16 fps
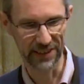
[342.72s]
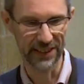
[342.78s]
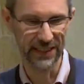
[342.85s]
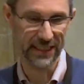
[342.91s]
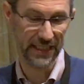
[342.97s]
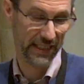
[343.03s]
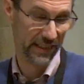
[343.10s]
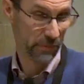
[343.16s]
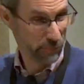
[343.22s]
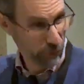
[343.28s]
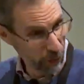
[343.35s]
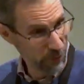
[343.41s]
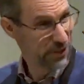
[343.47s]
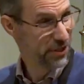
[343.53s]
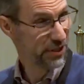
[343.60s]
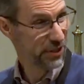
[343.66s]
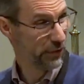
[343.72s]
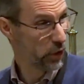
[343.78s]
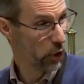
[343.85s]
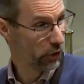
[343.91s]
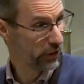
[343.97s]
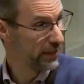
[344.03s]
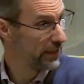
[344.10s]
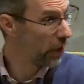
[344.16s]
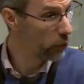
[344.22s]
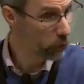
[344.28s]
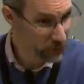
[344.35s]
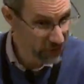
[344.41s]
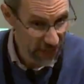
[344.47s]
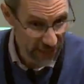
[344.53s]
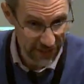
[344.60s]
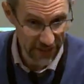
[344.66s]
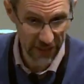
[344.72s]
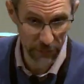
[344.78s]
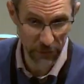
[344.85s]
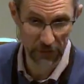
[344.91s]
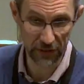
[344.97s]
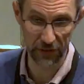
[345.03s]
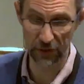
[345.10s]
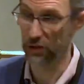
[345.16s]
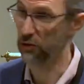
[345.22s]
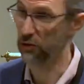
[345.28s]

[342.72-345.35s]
the promises of God in the Old Testament that